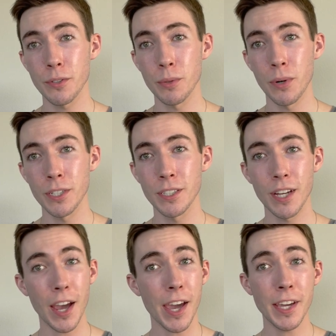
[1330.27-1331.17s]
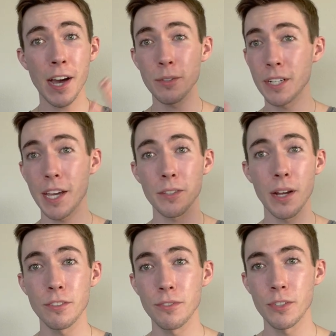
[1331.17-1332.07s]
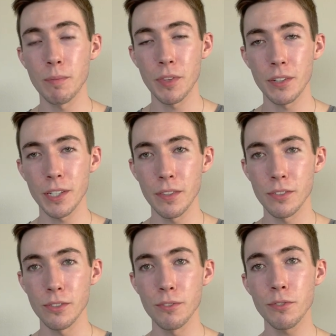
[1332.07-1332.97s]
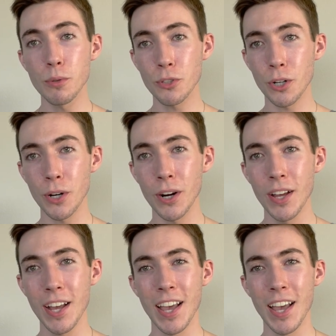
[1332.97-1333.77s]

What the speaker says: or you want to hang out and hang around for something like this in the future.